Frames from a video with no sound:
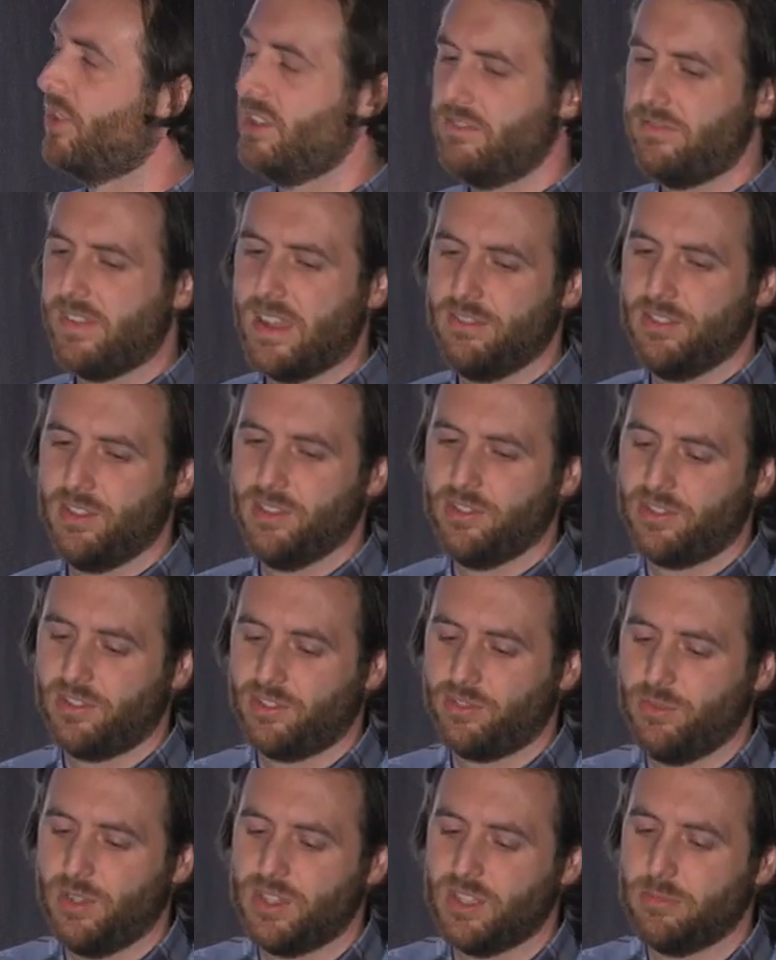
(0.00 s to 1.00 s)
so I had 5 of those
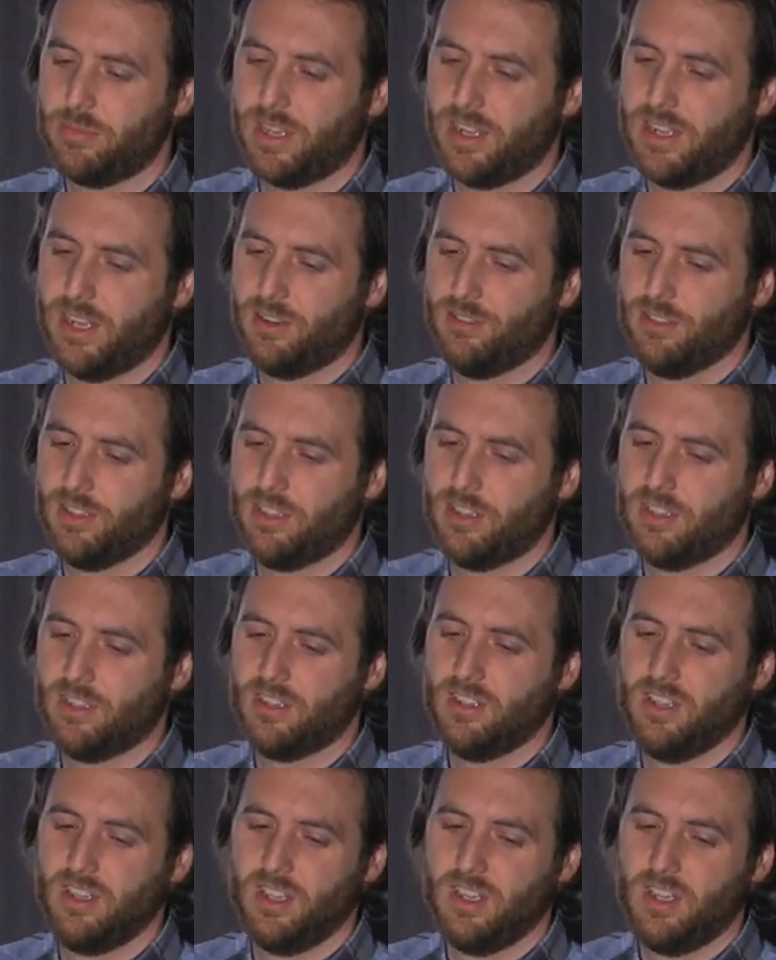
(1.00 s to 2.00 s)
this week. They're about an hour
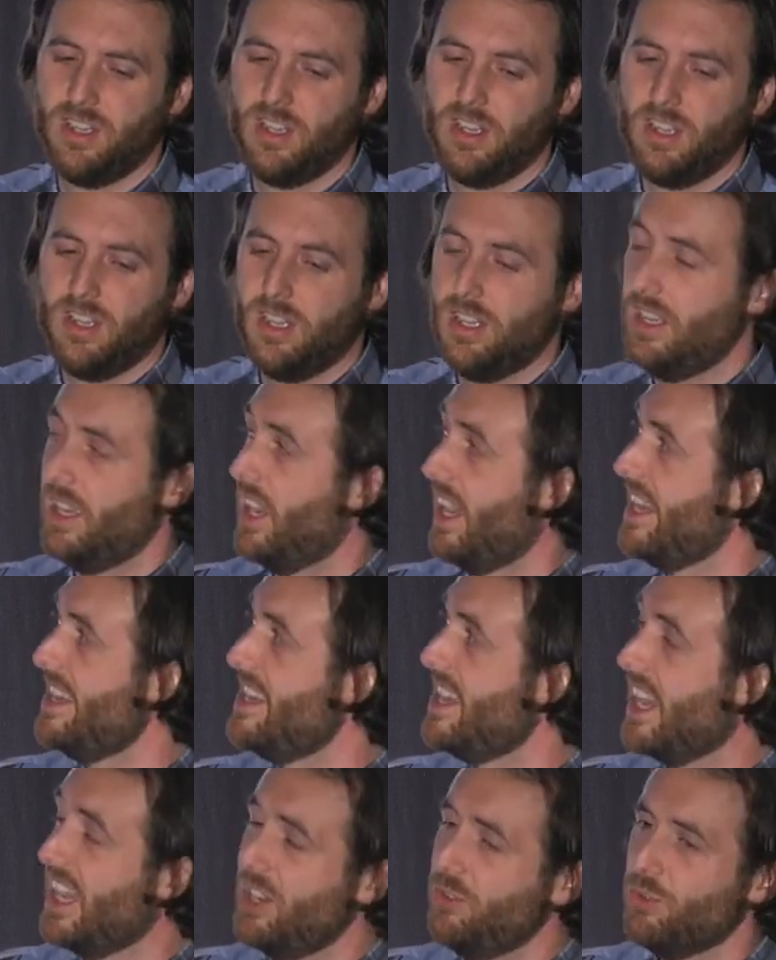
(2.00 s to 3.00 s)
long. I had
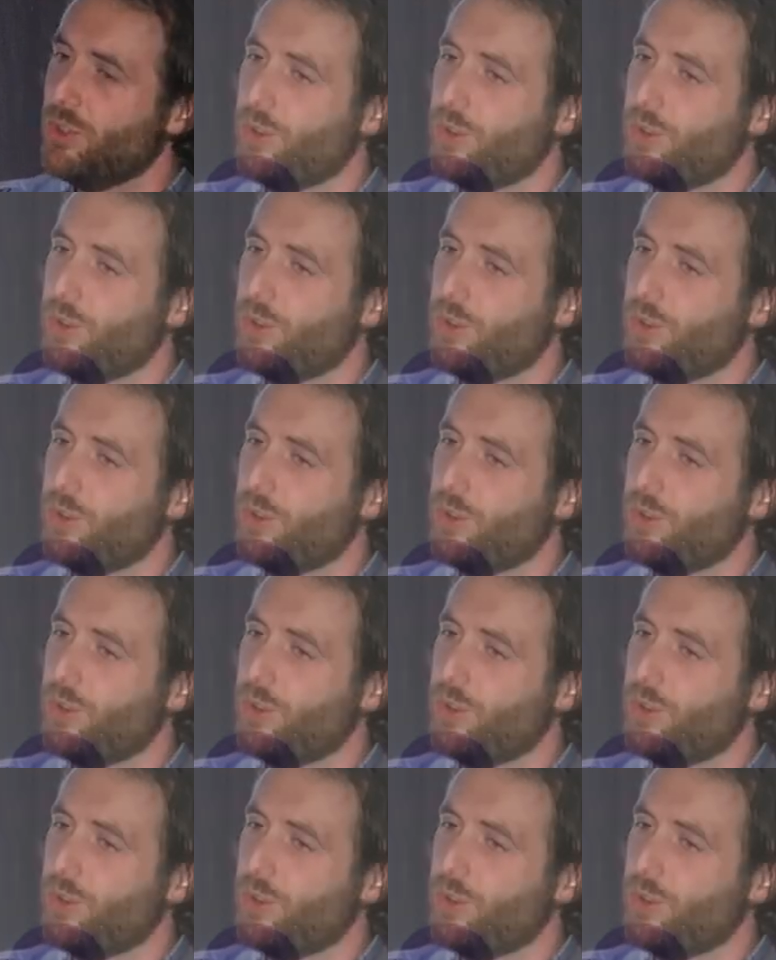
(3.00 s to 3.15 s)
9